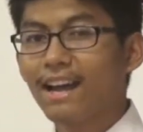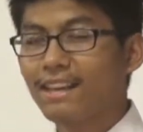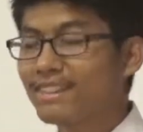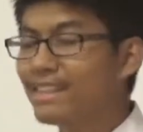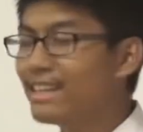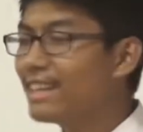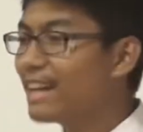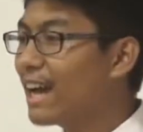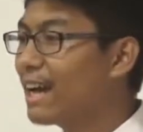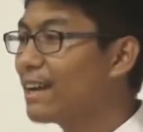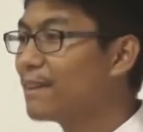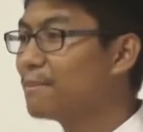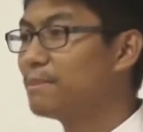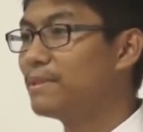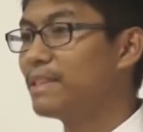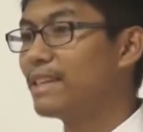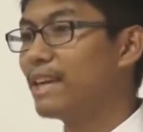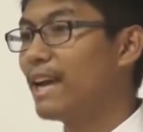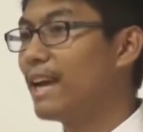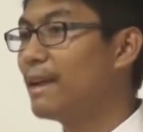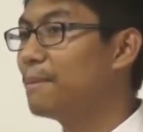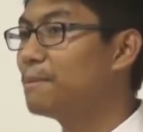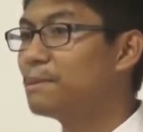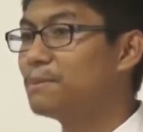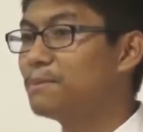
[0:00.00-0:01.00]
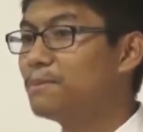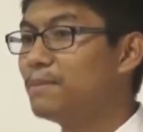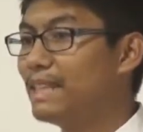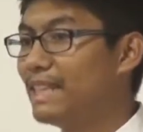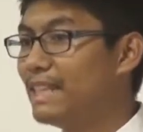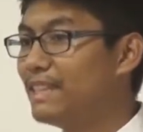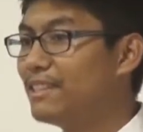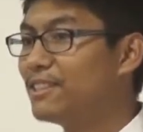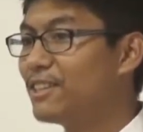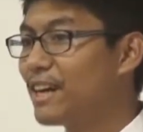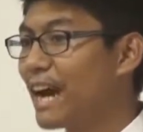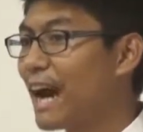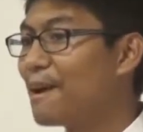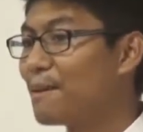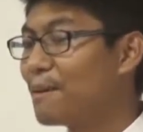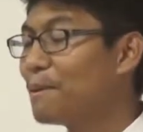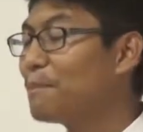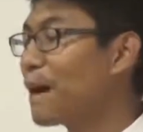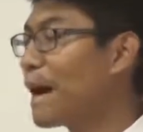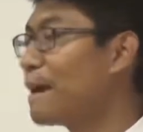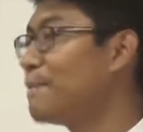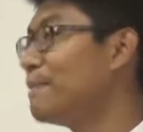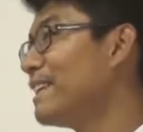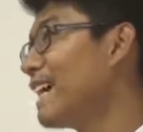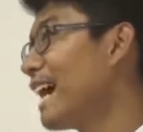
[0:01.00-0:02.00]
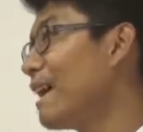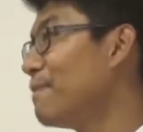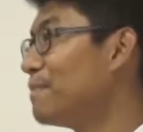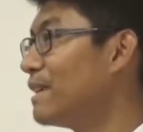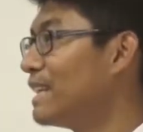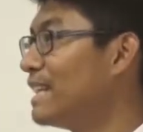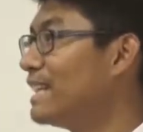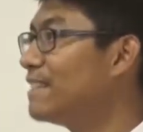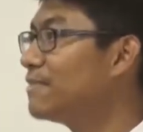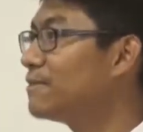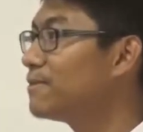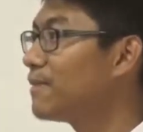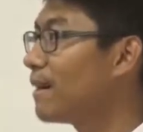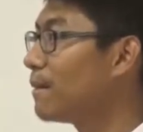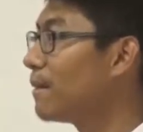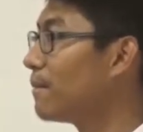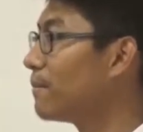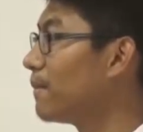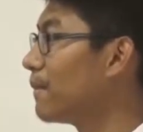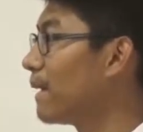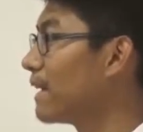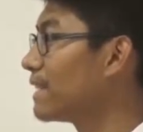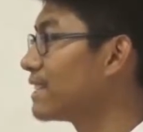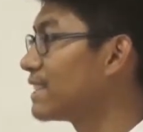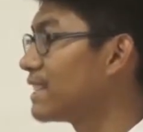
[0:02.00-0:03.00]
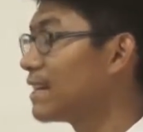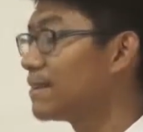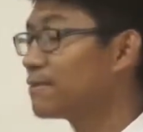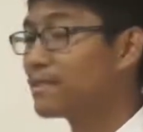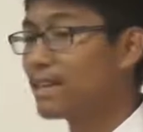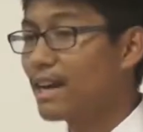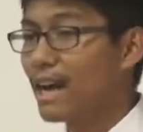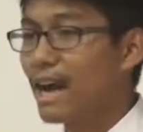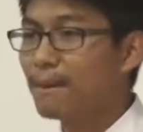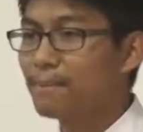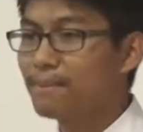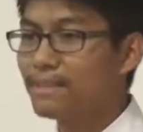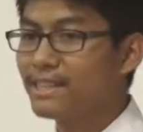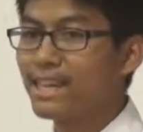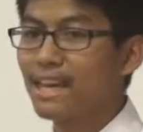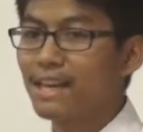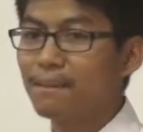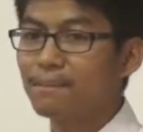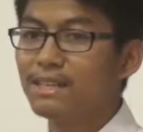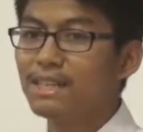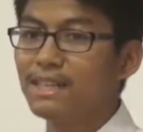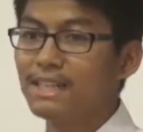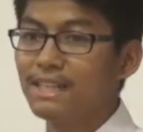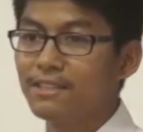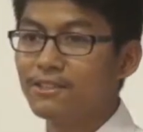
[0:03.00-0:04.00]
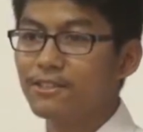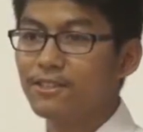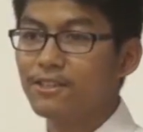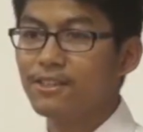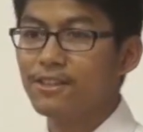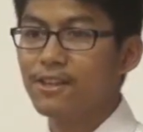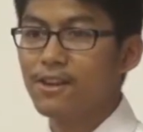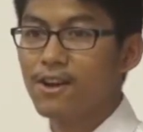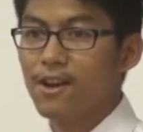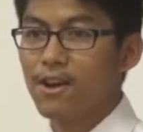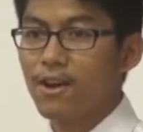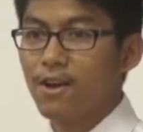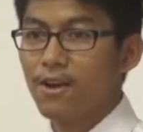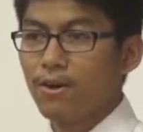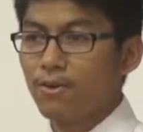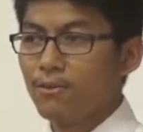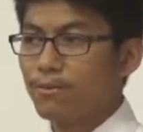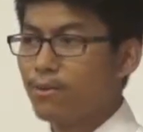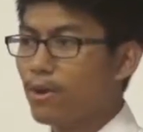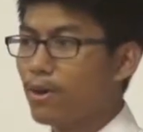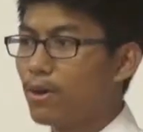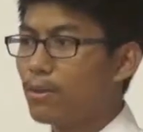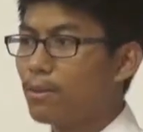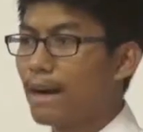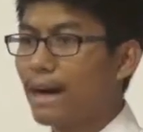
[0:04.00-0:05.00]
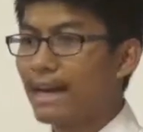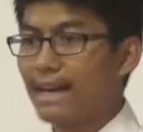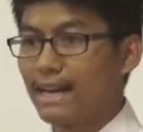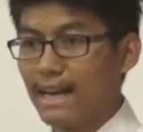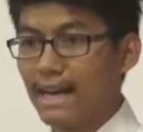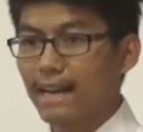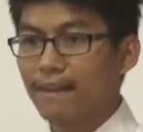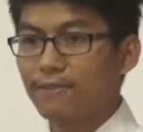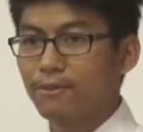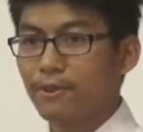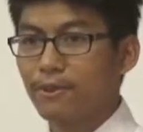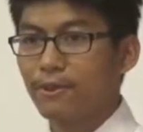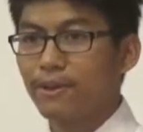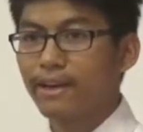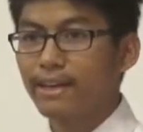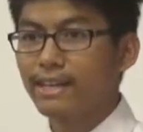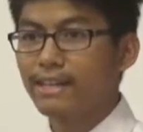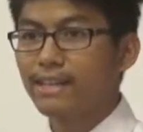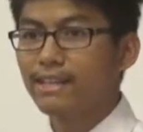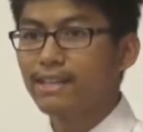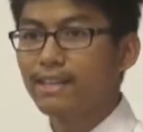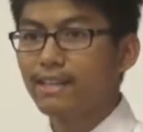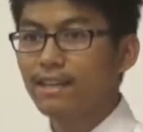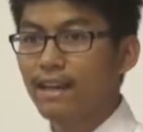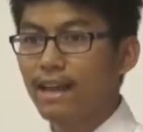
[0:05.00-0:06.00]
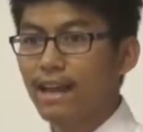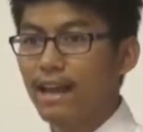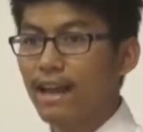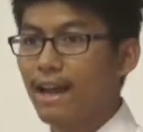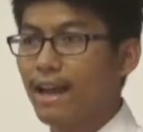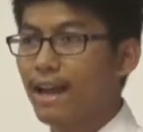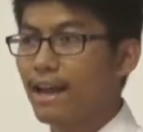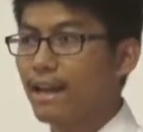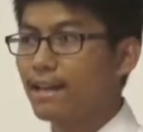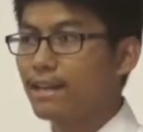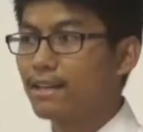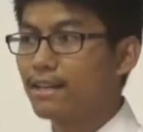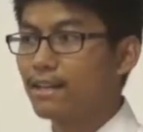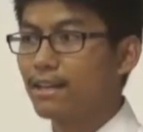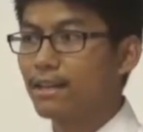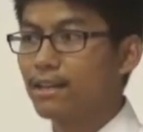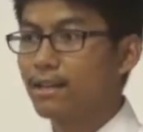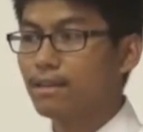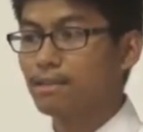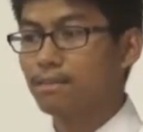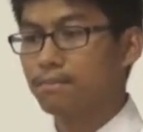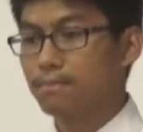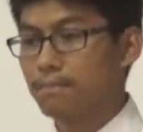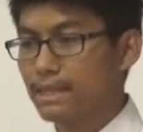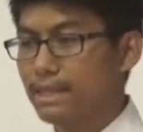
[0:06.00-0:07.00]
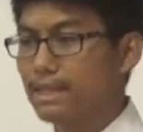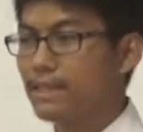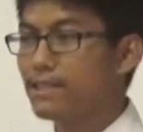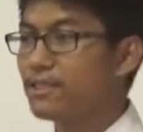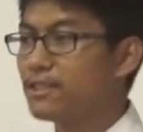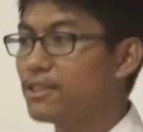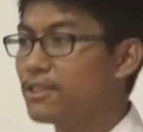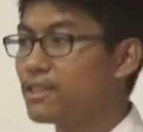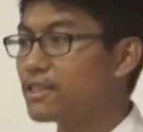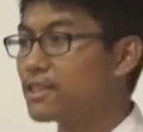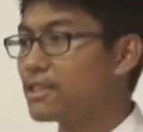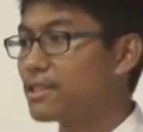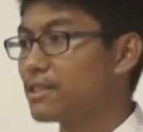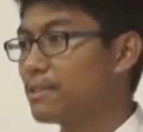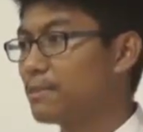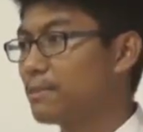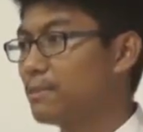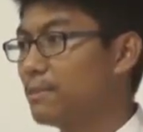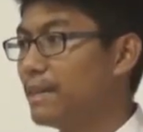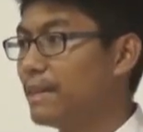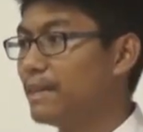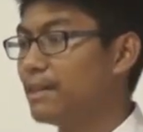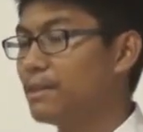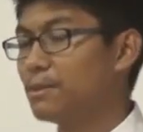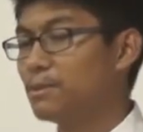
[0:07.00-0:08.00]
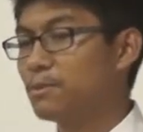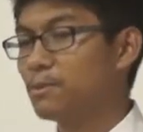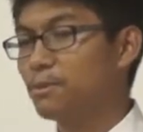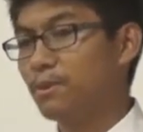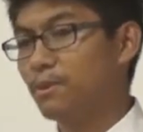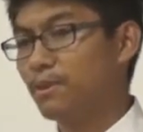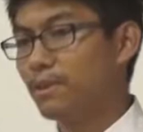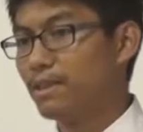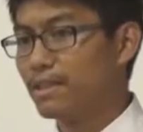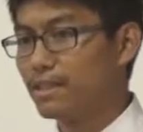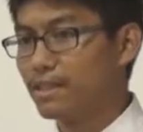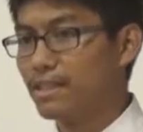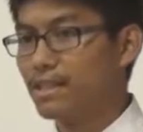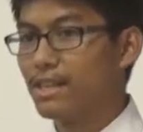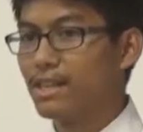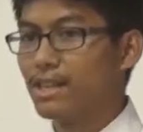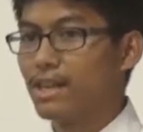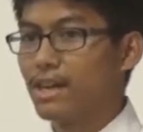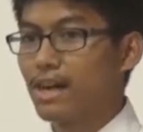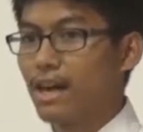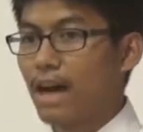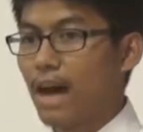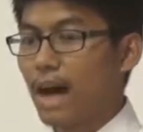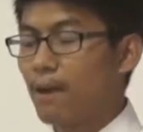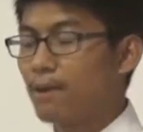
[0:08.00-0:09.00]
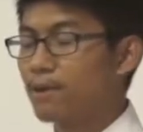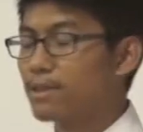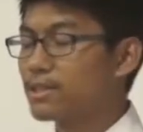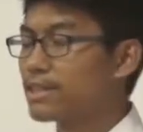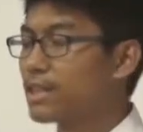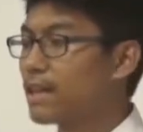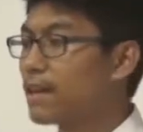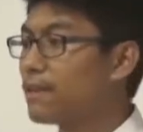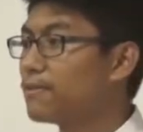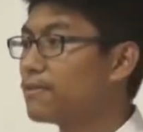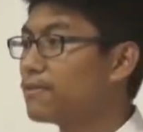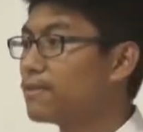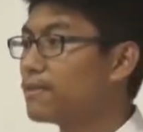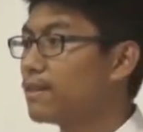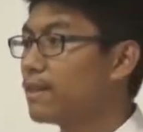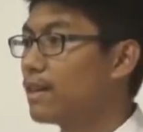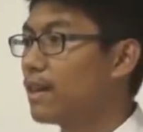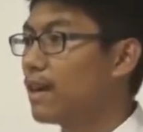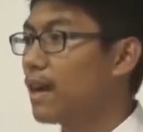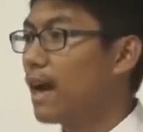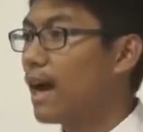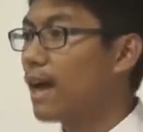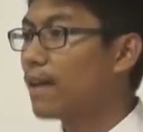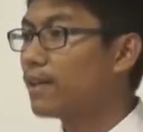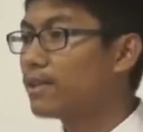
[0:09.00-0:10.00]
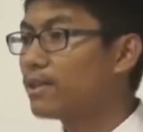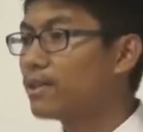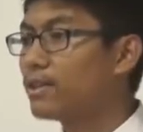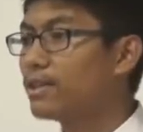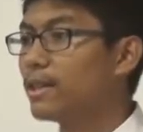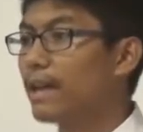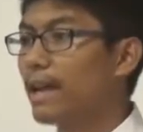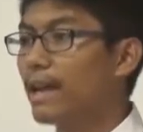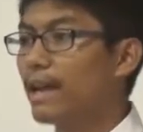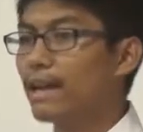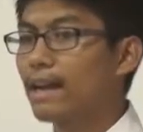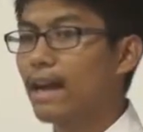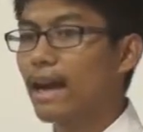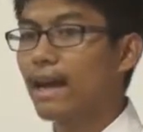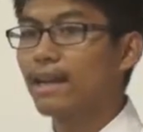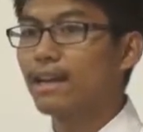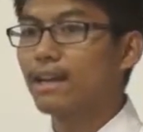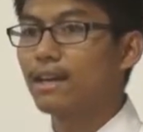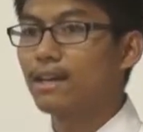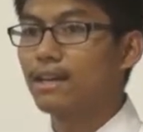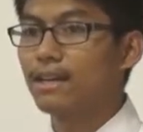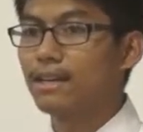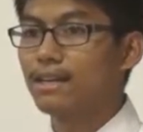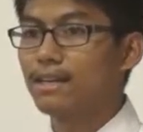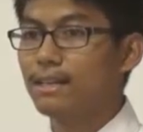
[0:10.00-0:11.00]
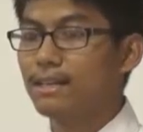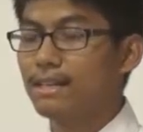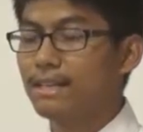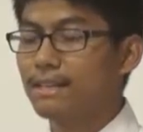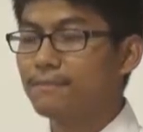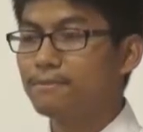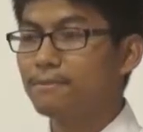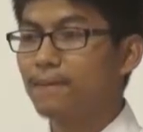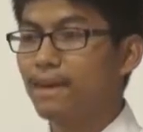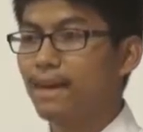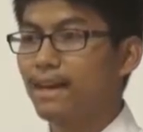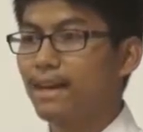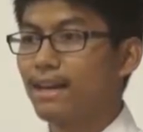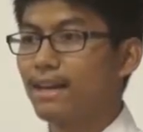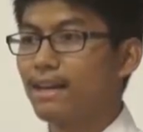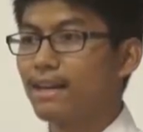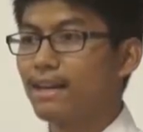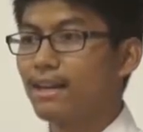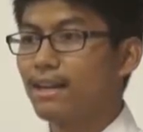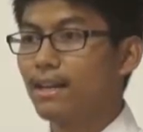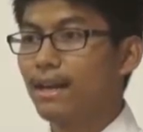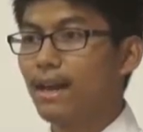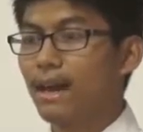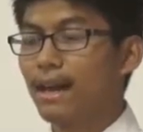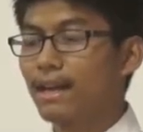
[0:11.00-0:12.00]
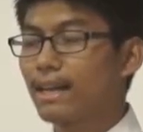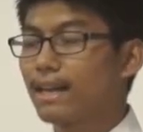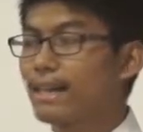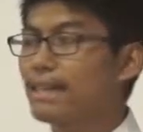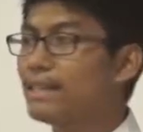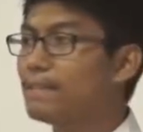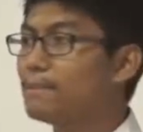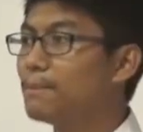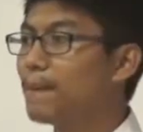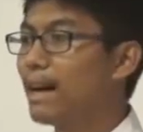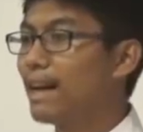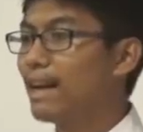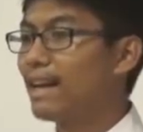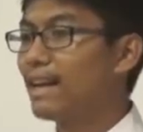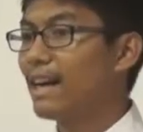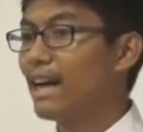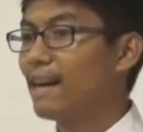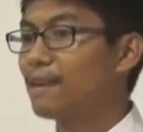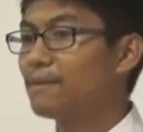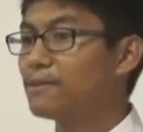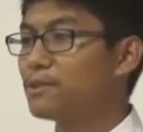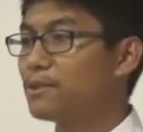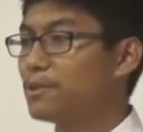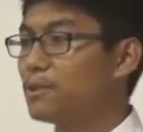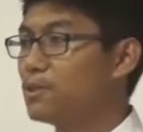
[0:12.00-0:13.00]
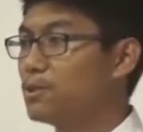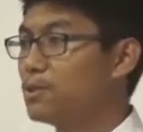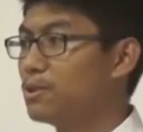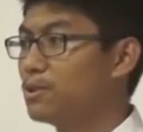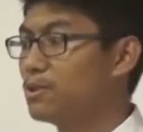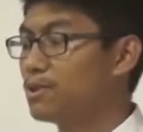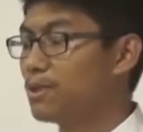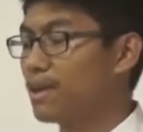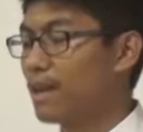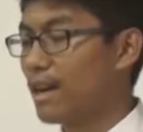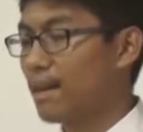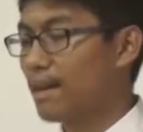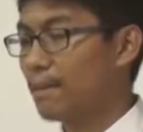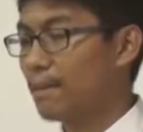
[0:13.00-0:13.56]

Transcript: I think I became a leader. I believe myself that I became a leader for my life already, and leaders mean I will serve others, and I can lead my life to